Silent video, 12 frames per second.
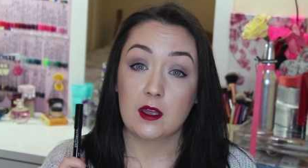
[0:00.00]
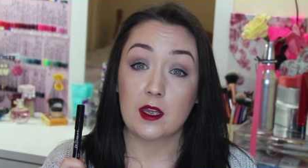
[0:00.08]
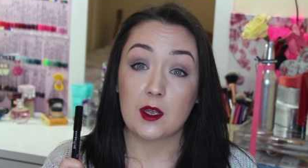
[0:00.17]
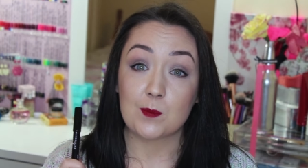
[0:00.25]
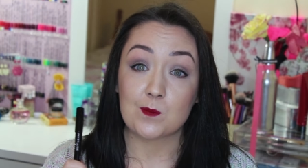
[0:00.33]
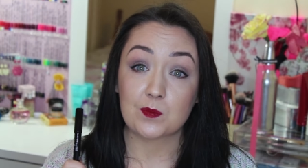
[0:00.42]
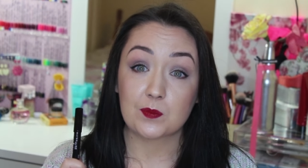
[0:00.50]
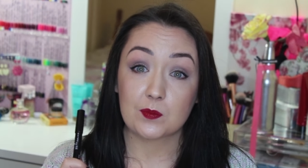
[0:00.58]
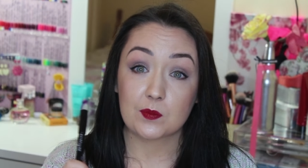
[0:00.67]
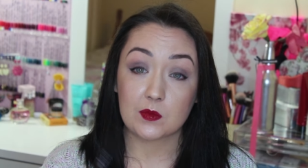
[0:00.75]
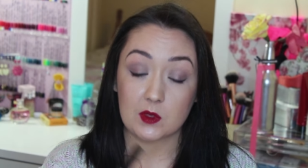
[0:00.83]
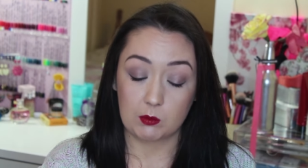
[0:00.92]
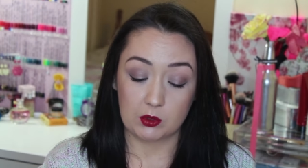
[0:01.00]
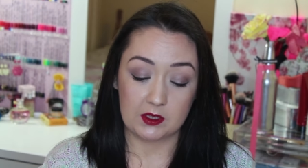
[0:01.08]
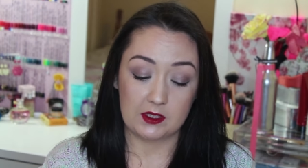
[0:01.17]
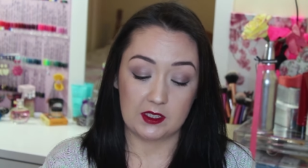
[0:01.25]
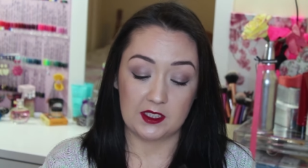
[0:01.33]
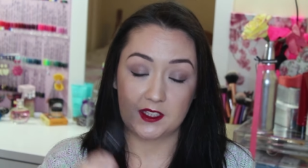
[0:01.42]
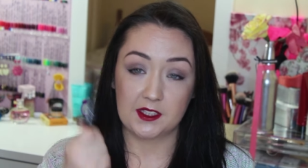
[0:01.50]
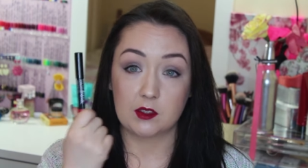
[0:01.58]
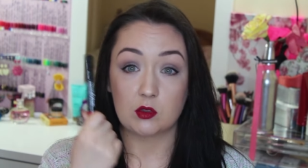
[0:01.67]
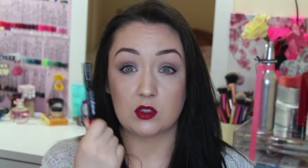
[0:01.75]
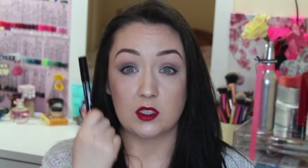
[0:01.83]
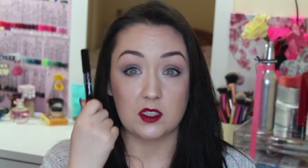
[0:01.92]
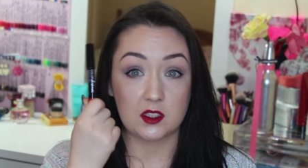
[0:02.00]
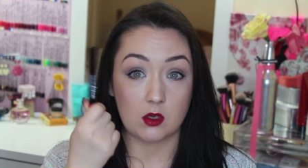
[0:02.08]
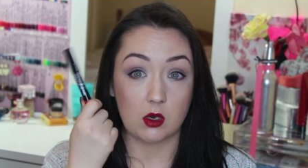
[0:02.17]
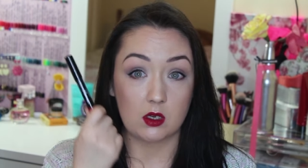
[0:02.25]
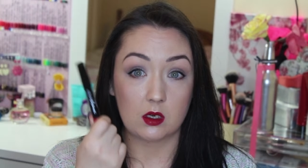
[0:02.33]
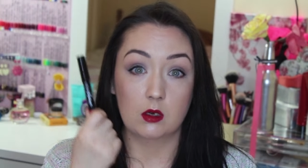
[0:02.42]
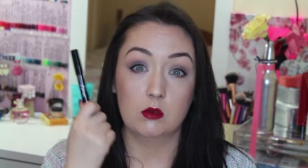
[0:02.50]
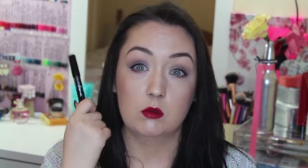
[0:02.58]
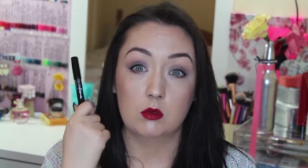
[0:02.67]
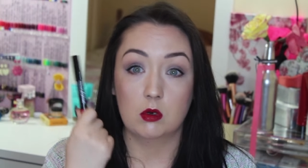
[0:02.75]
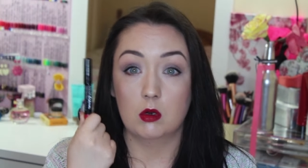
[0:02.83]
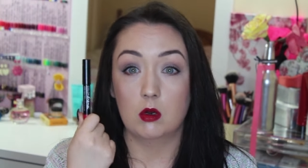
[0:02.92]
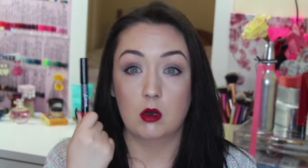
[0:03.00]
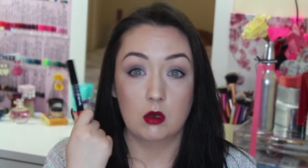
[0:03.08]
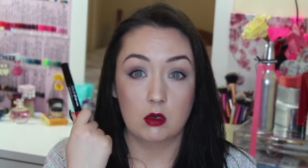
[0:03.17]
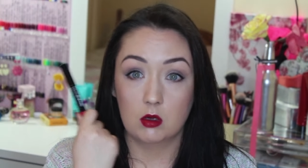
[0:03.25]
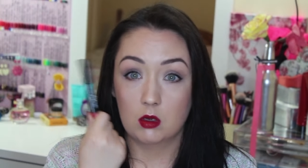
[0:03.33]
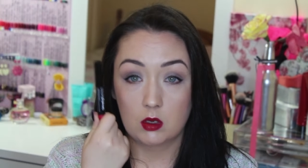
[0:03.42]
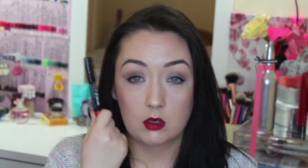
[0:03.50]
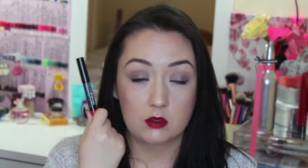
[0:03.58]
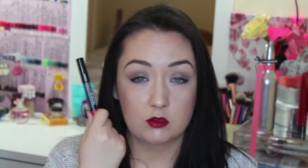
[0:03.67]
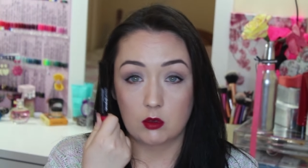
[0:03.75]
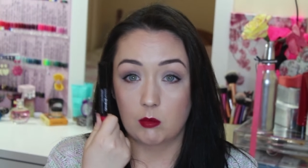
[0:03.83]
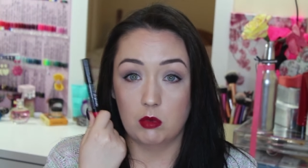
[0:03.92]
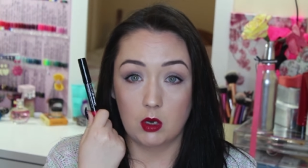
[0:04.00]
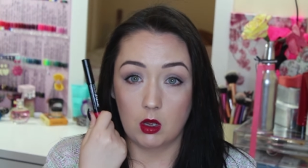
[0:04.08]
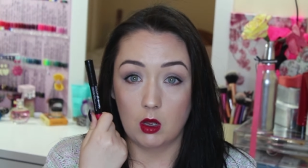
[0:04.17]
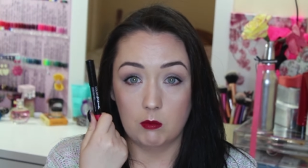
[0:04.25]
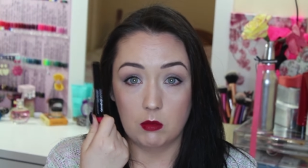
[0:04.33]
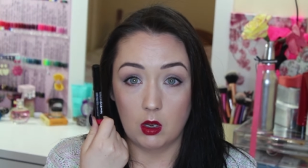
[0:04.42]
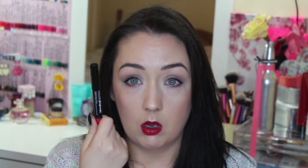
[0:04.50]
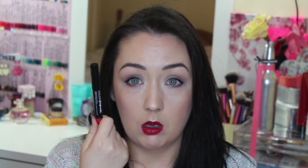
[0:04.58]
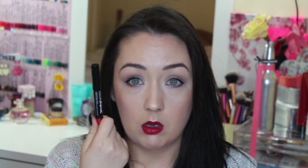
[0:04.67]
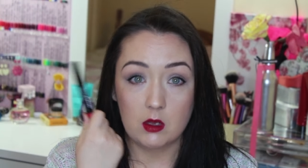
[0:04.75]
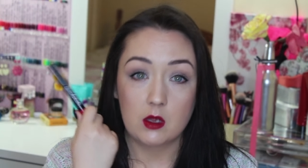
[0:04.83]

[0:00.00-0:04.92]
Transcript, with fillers: Um, but this this colour, oh, da blah blah.